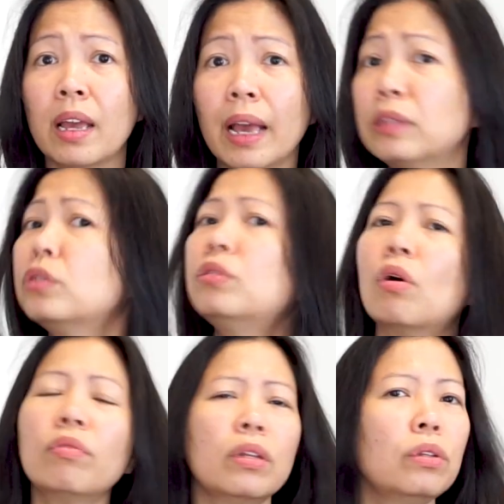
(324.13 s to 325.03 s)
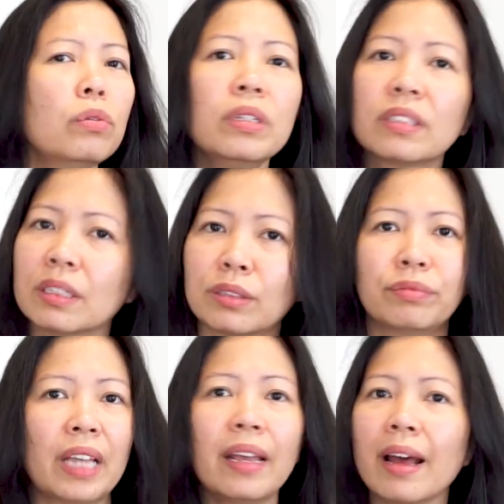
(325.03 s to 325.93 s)
and to know the nuances of
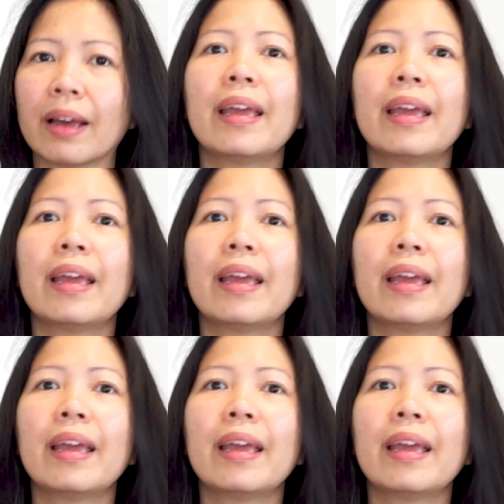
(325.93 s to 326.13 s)
data.